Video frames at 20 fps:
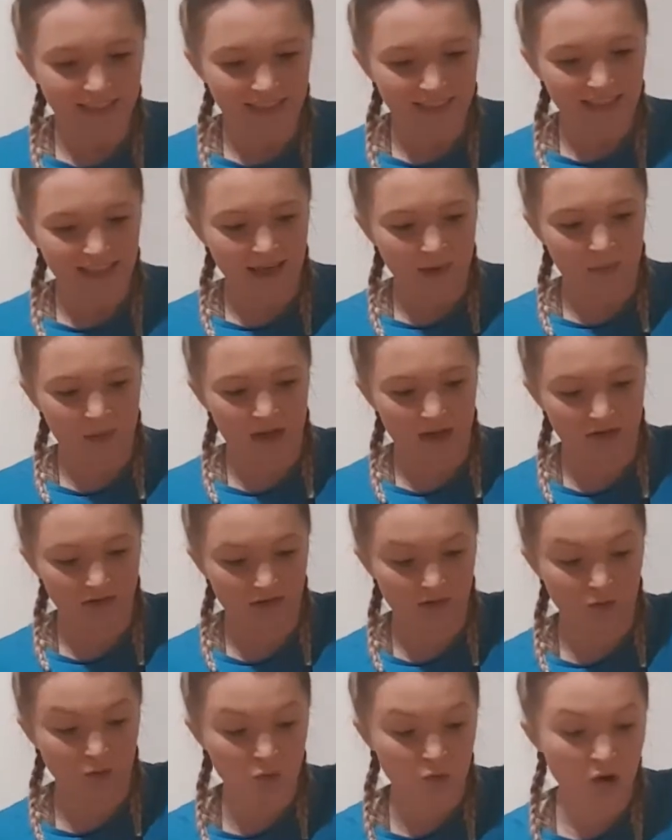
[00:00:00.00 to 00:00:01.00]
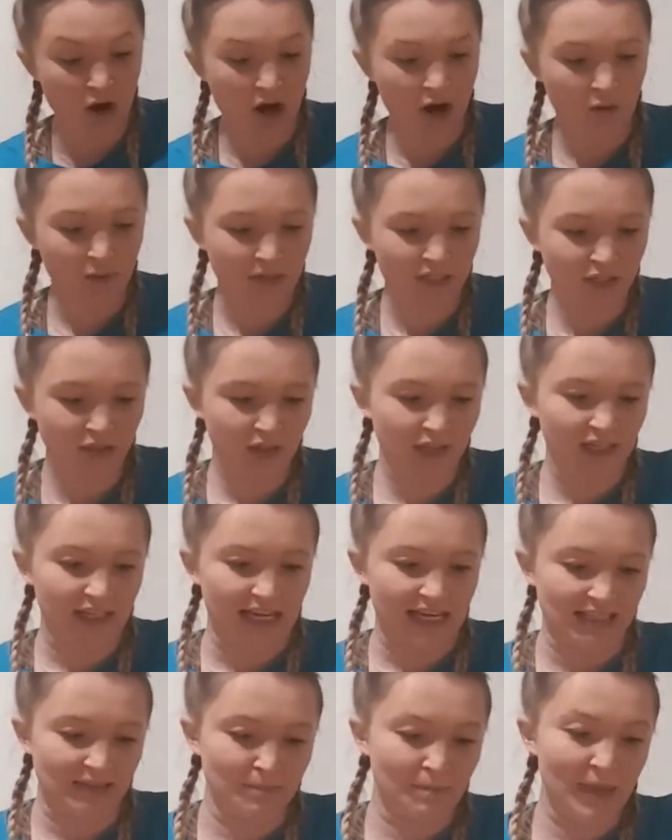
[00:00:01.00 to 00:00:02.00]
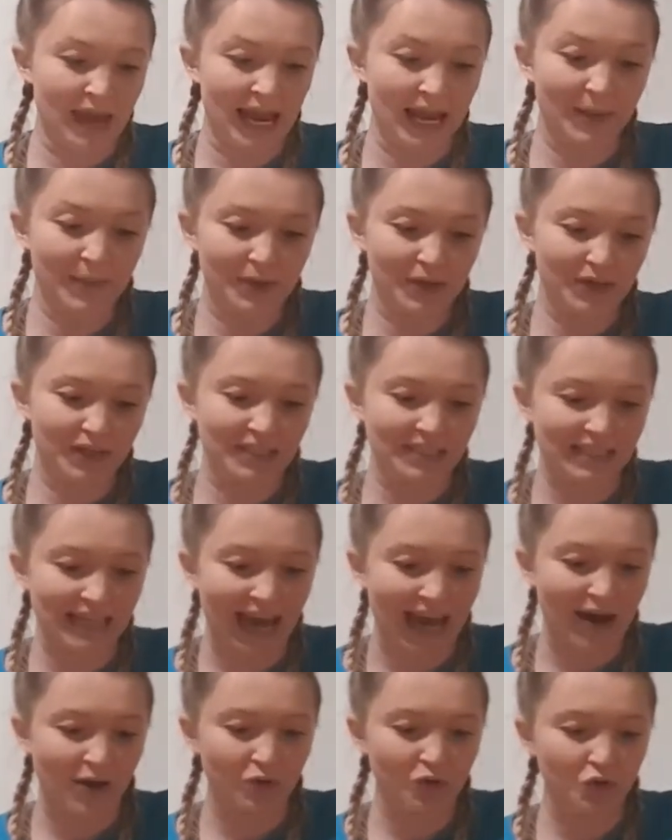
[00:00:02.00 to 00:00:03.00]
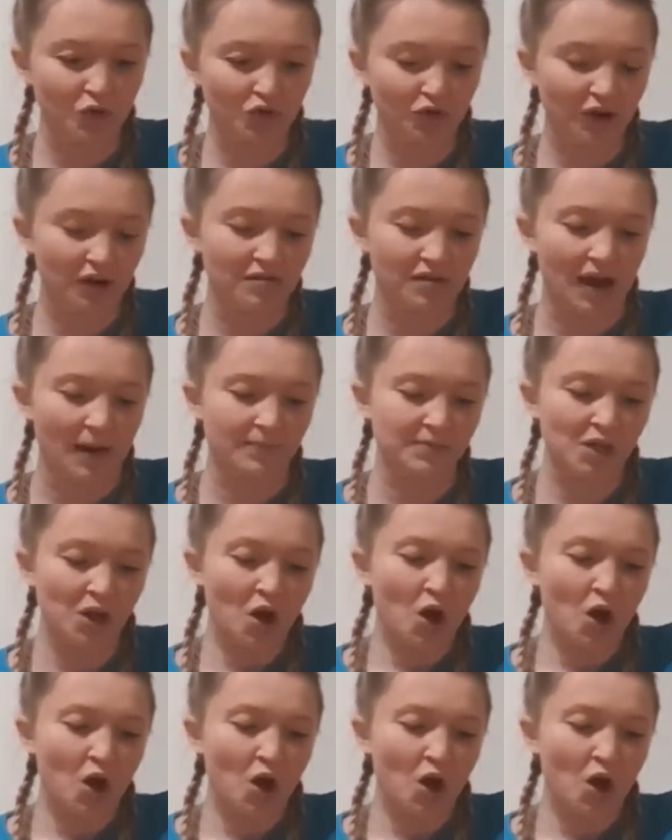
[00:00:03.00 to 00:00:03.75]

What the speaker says: There we go. So while we're doing this, maybe you can tell your grown-ups,